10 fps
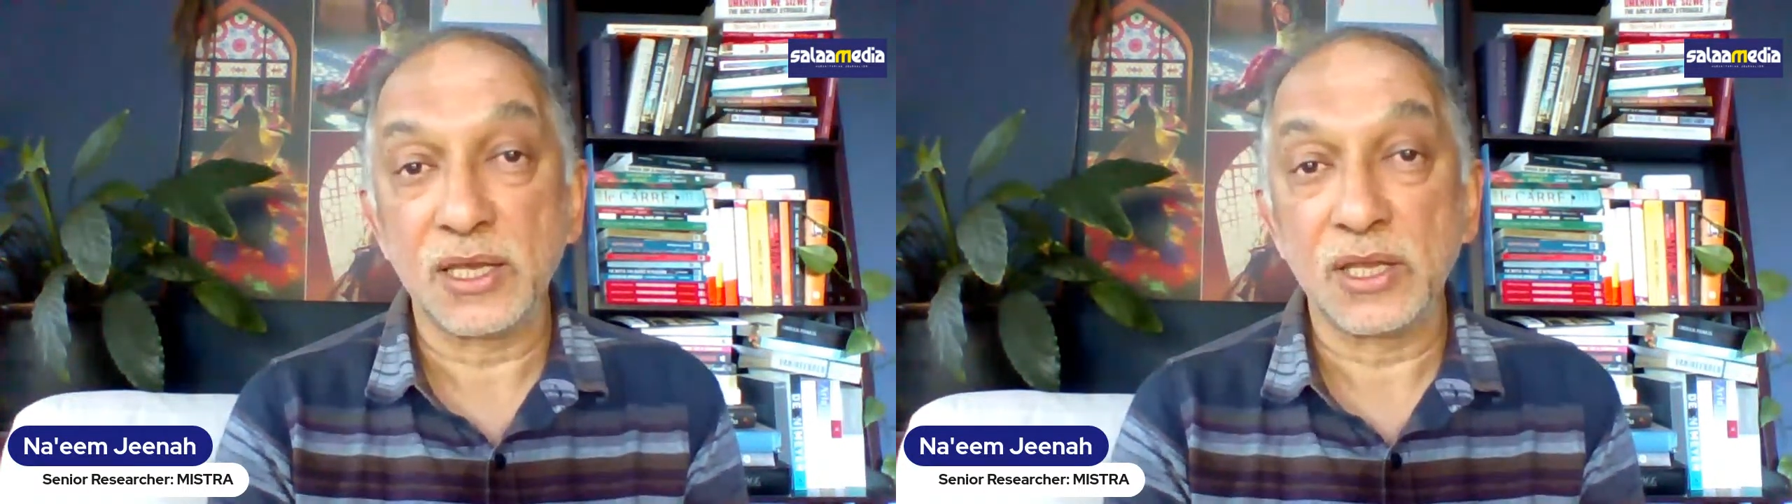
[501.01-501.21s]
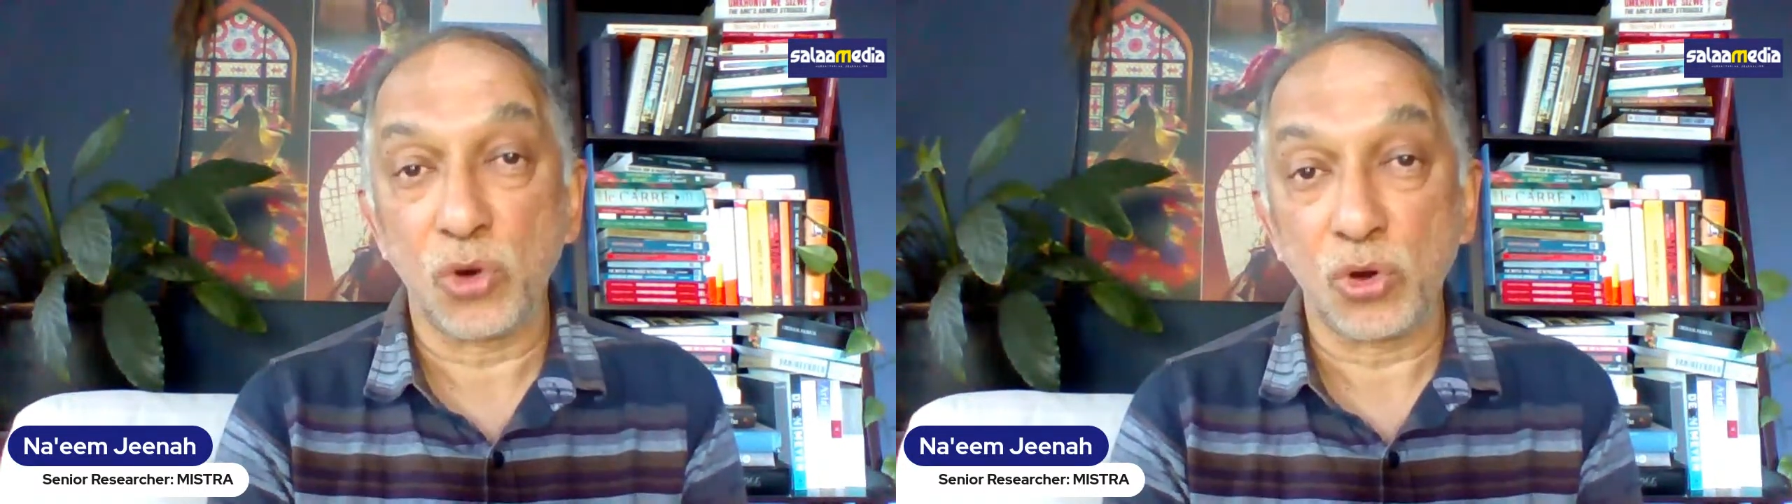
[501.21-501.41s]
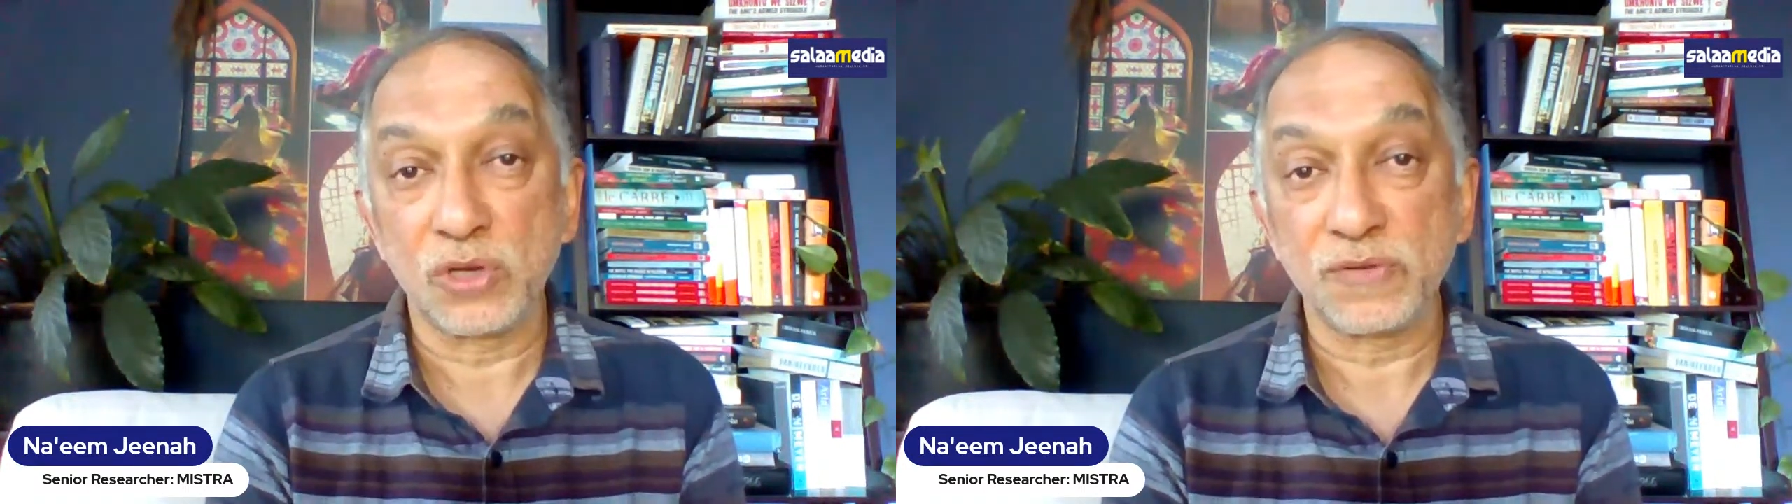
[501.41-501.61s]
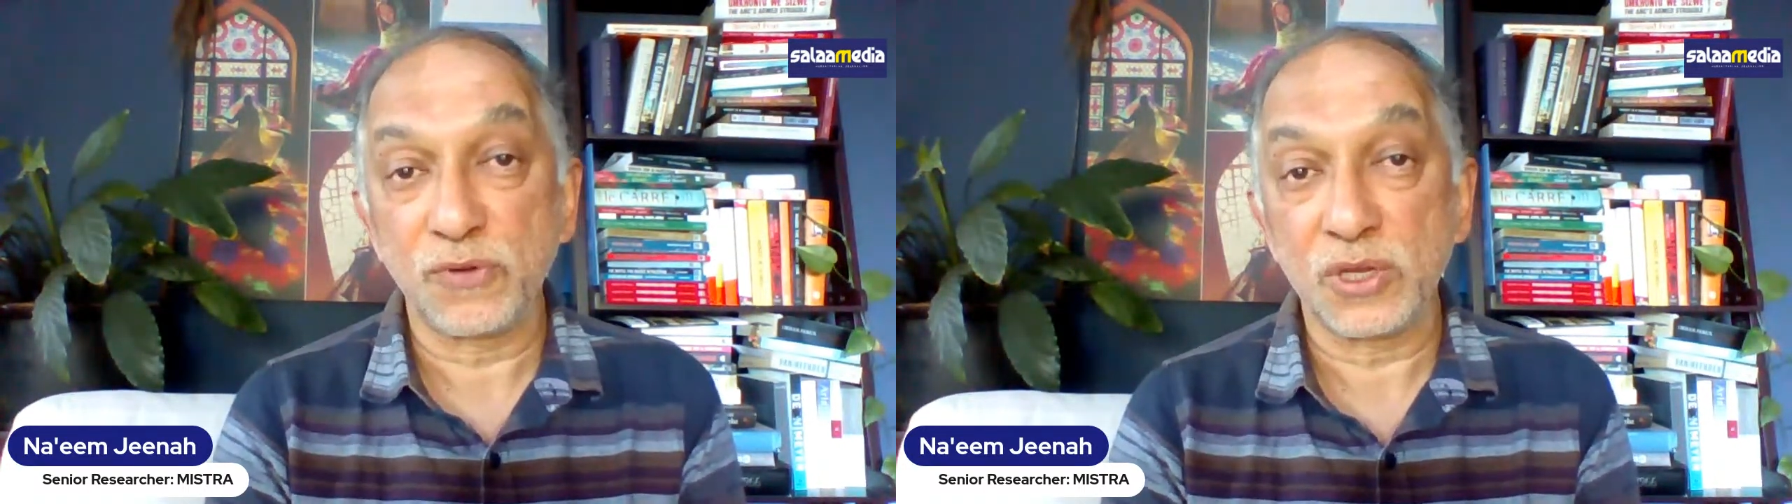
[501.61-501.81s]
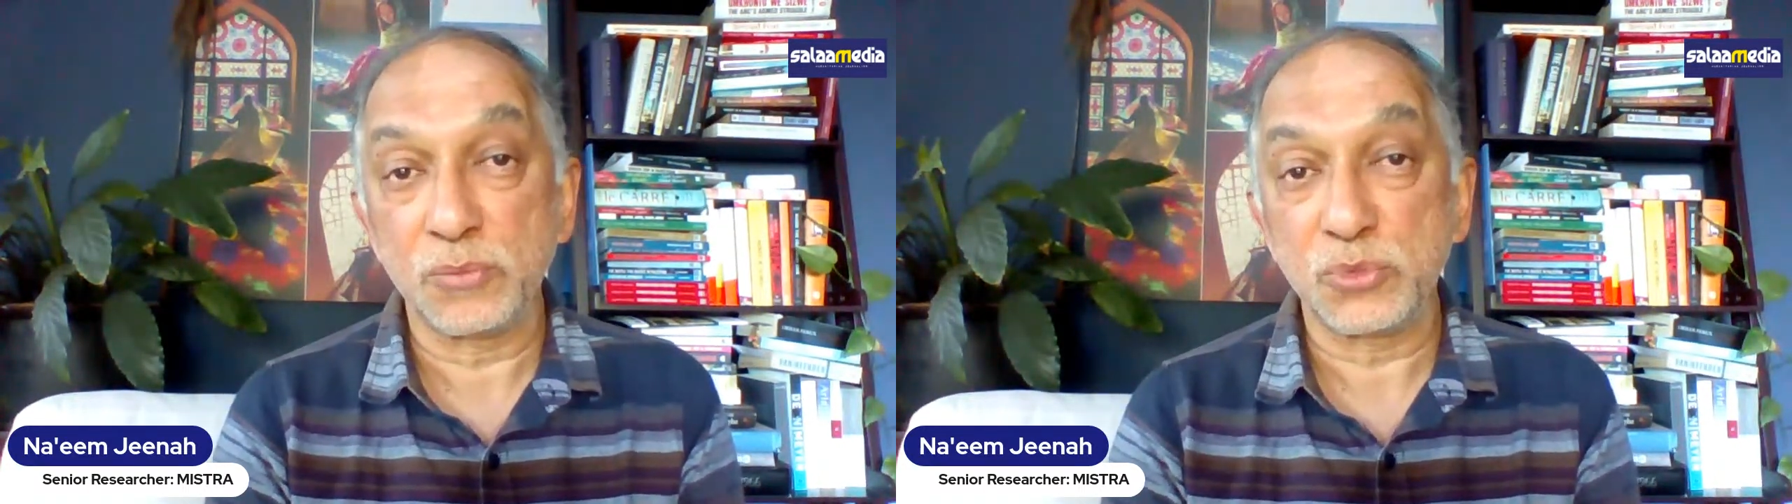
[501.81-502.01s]
in order
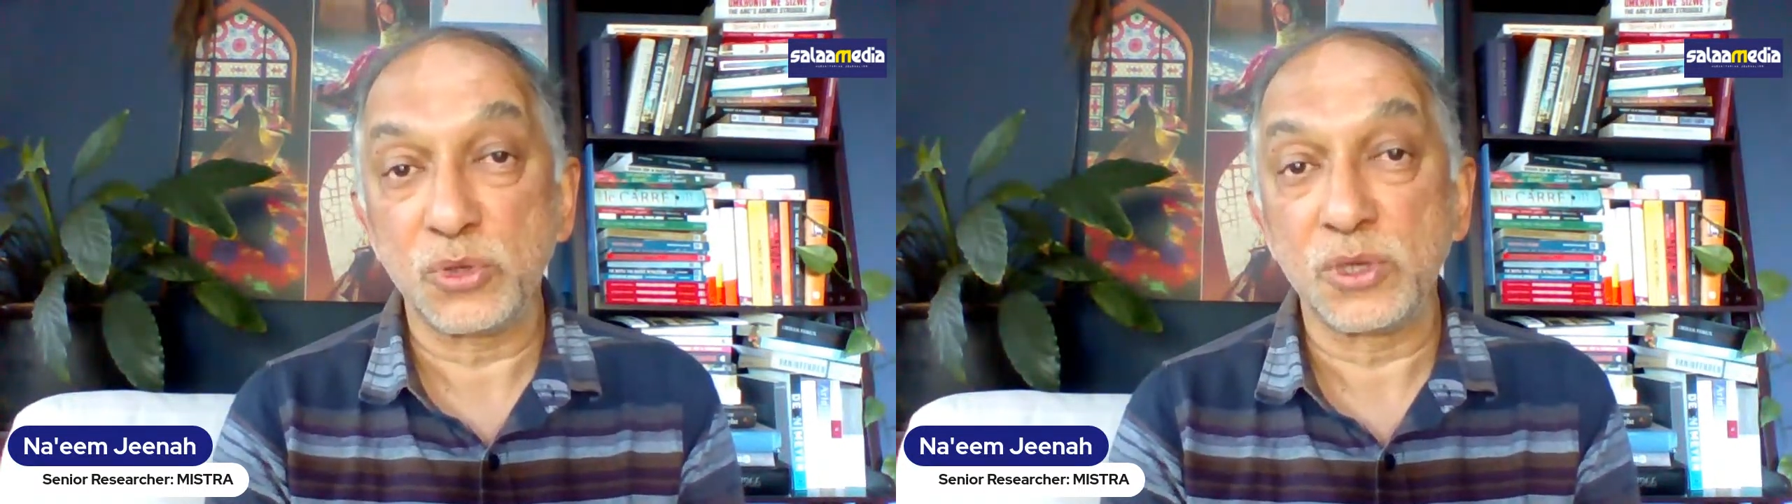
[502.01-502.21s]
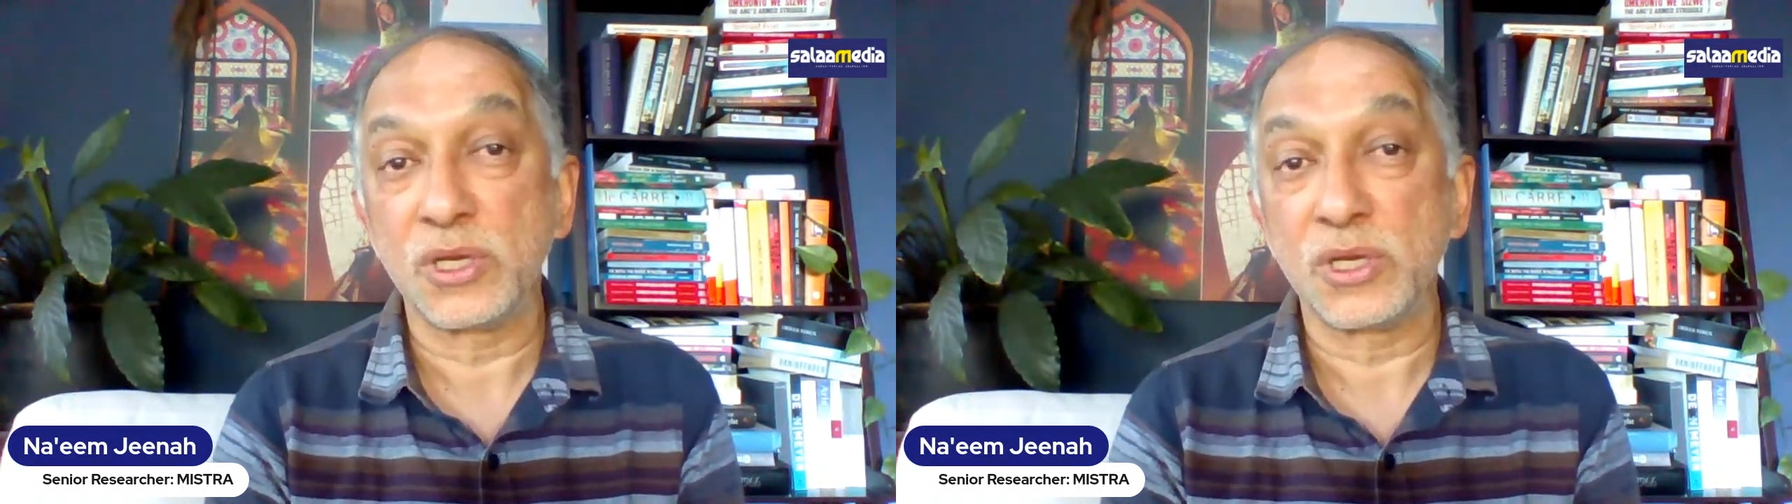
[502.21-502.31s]
for him to